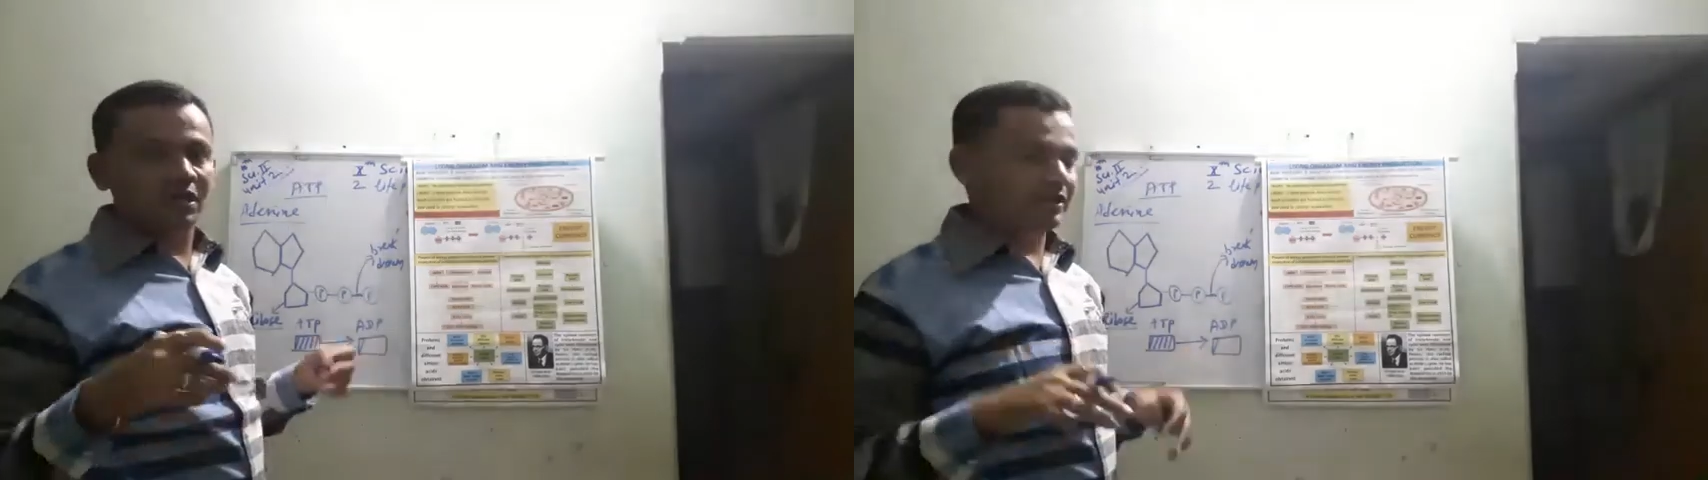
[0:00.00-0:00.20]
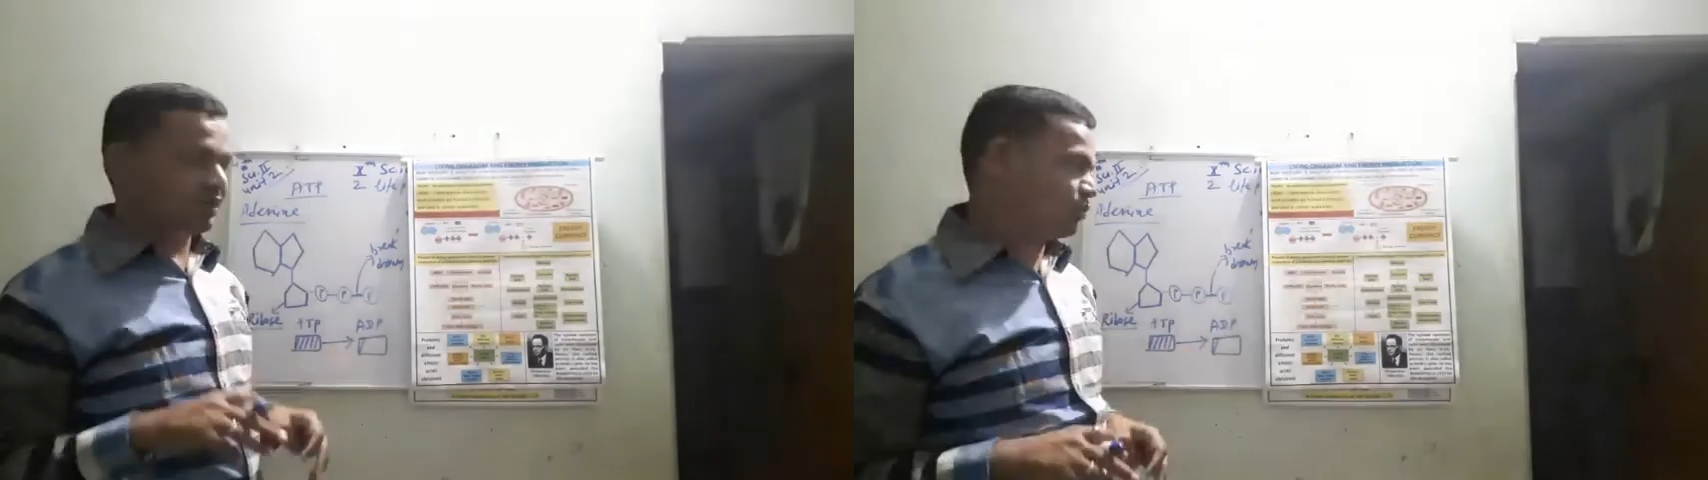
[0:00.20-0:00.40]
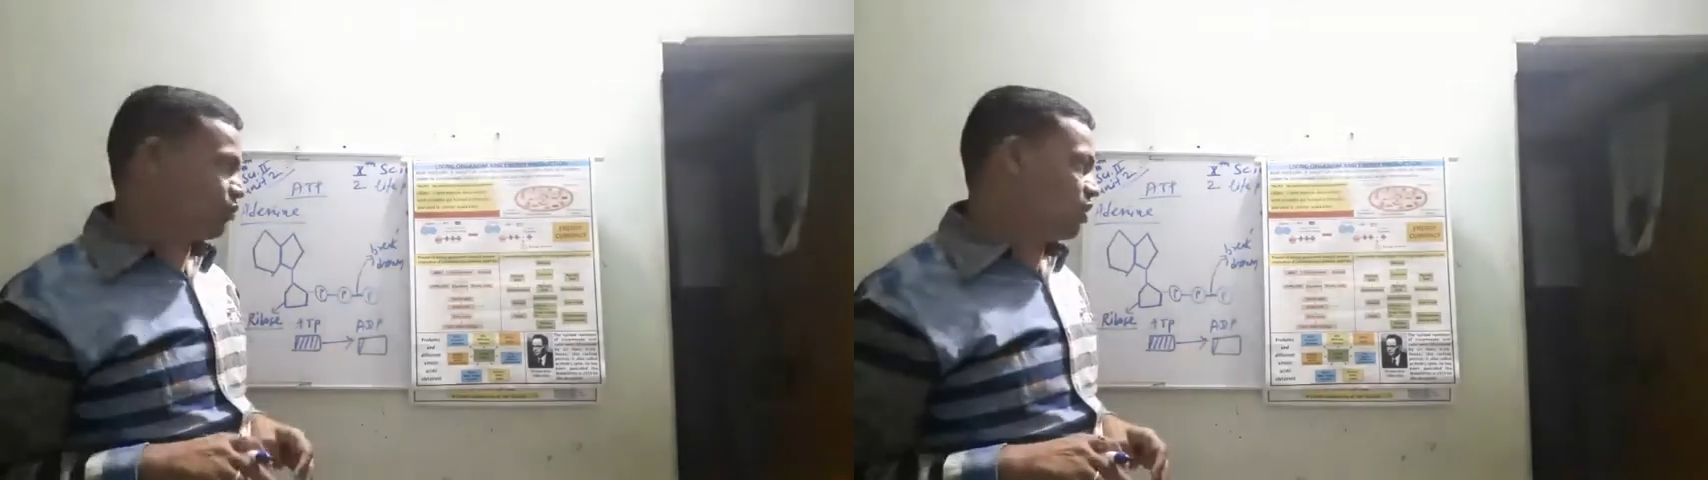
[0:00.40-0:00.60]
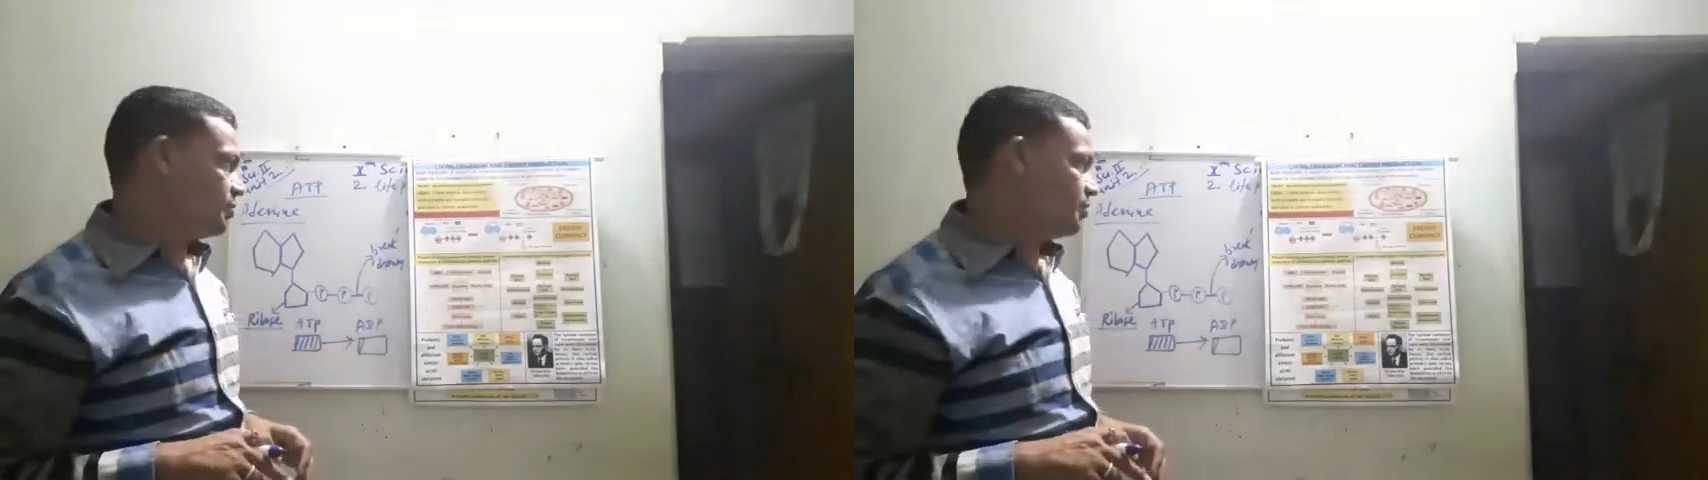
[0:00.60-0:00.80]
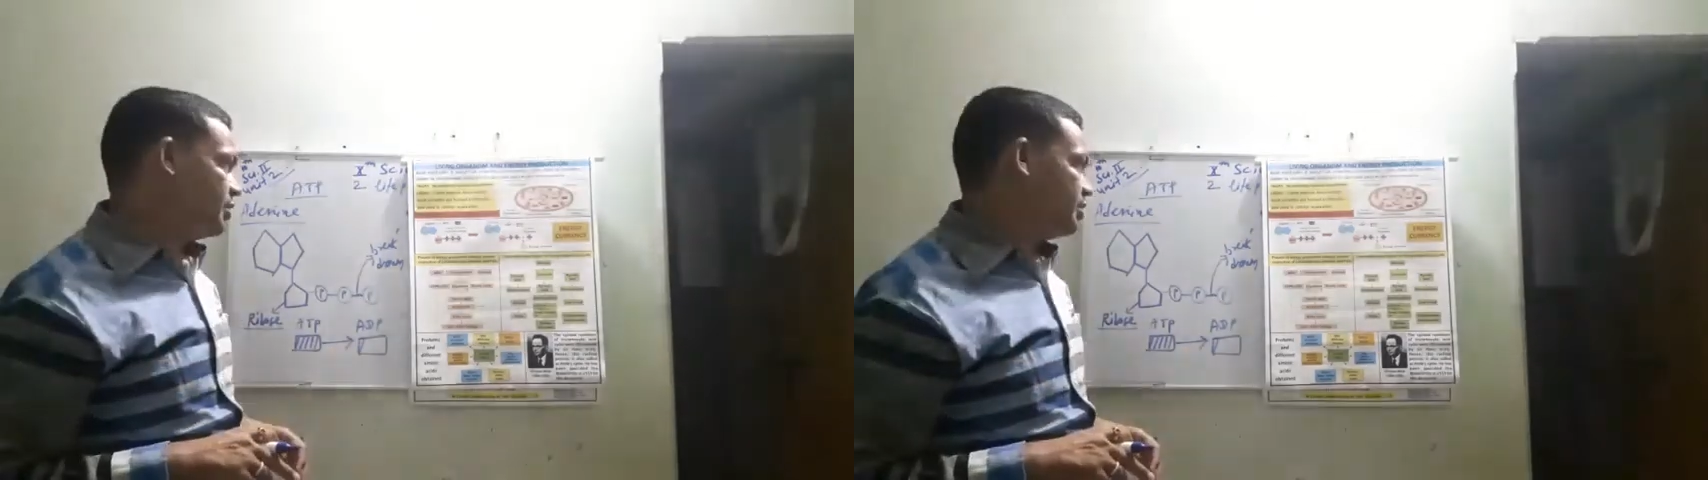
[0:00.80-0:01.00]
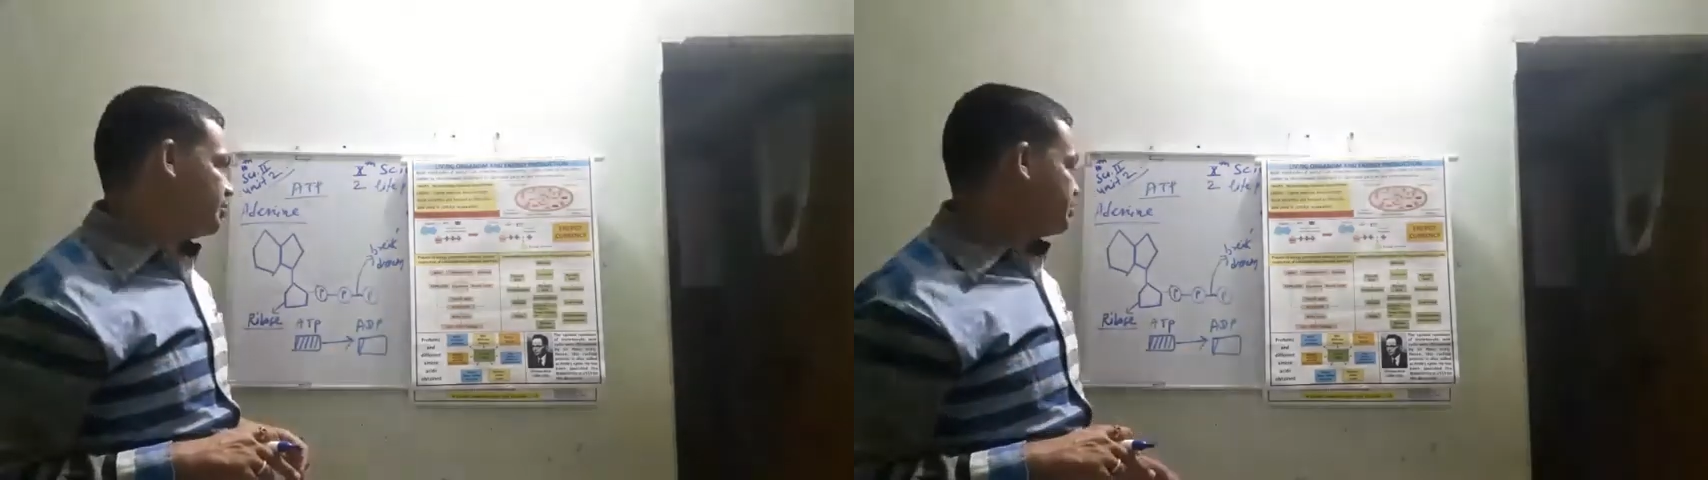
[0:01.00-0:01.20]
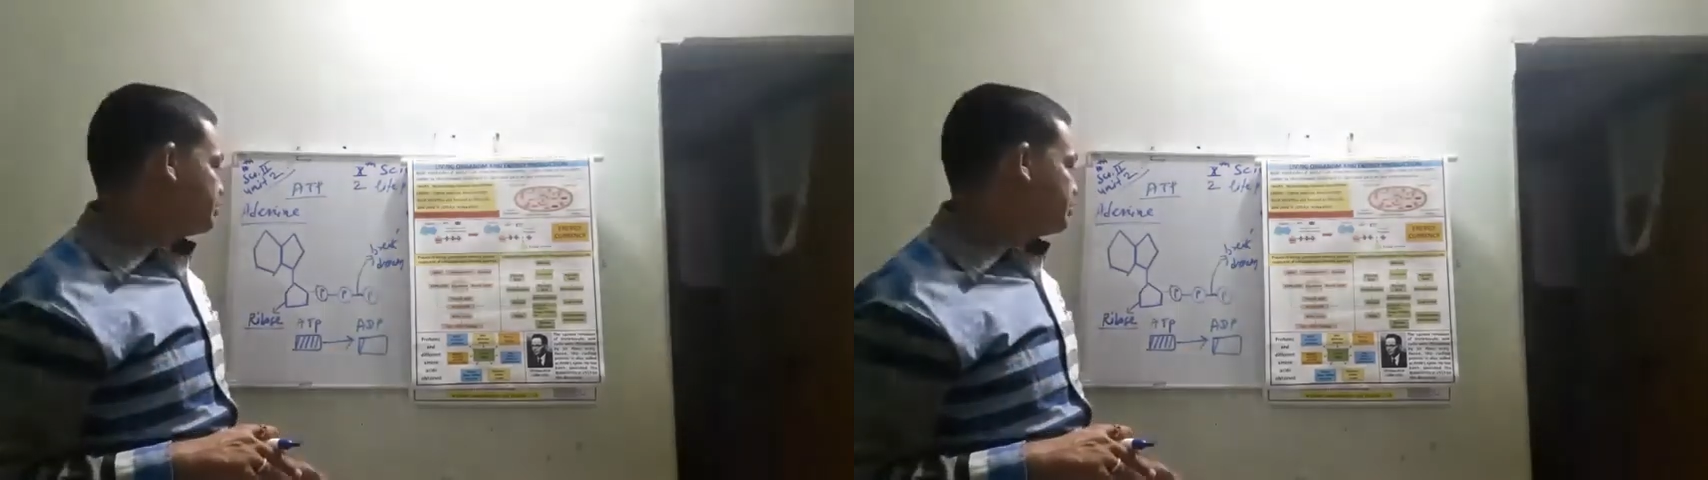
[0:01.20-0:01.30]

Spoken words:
requirement.